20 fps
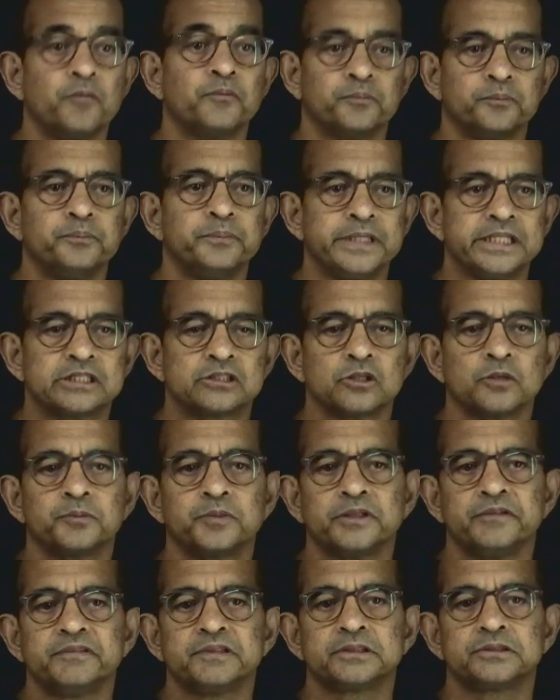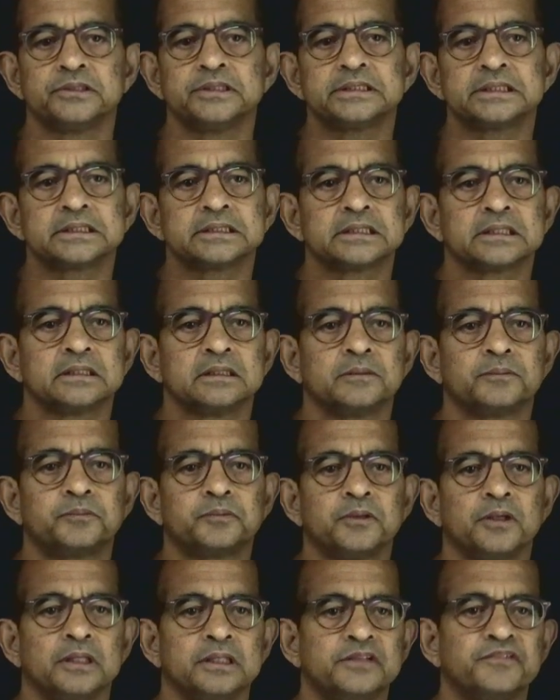based on previous research, and
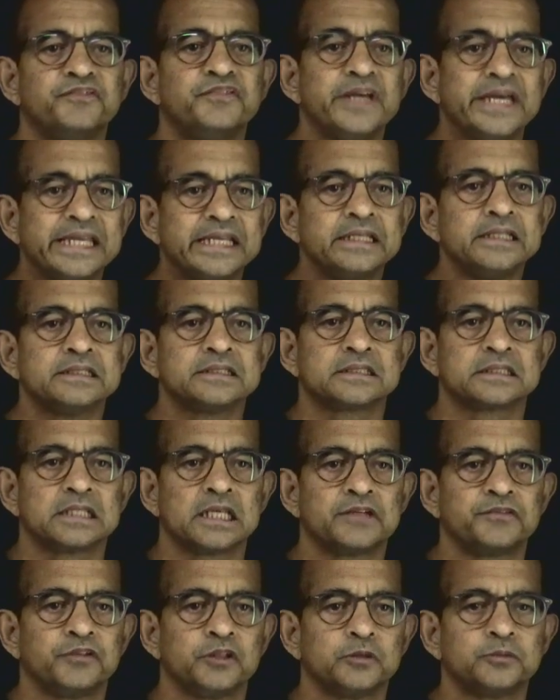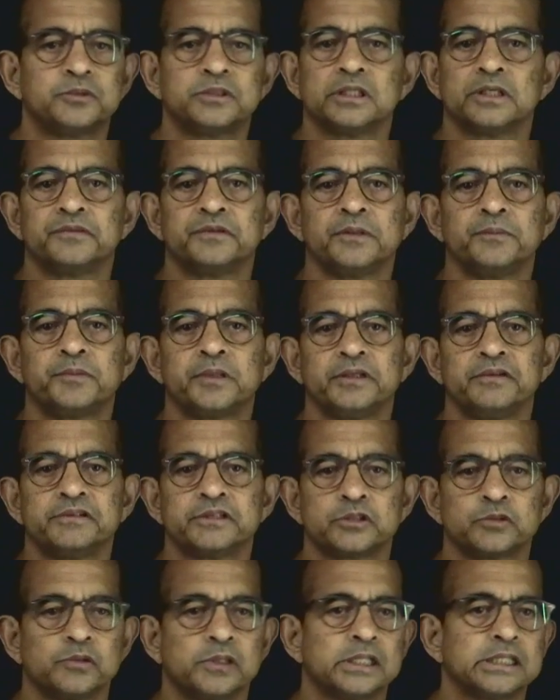the variance that we observed in previous
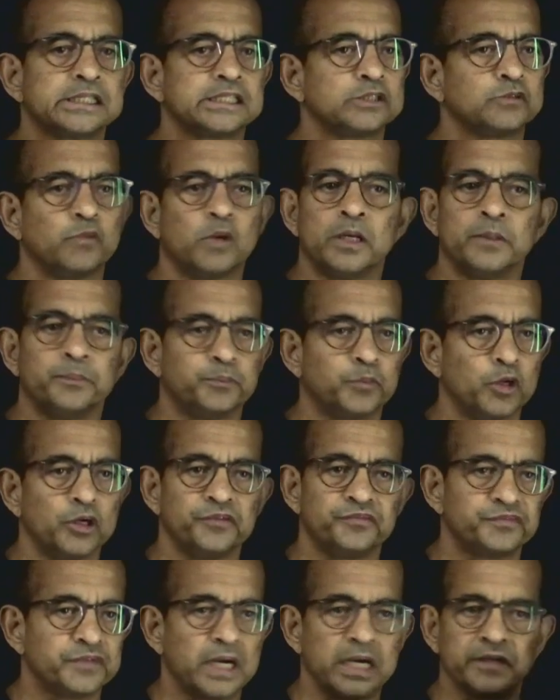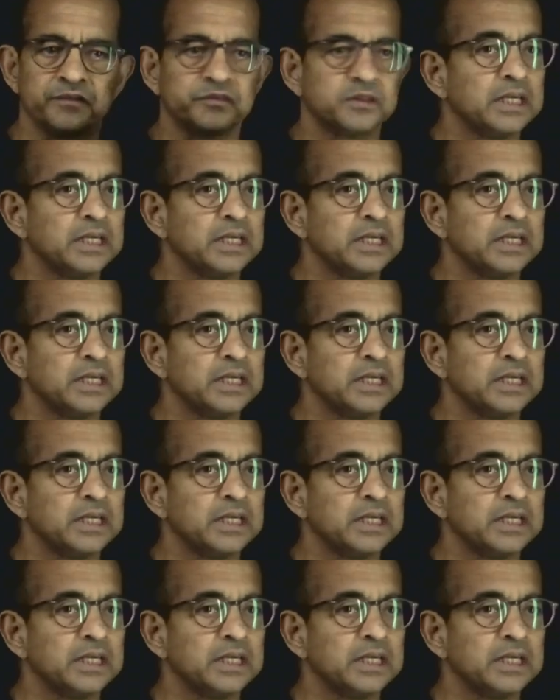work is 1.5.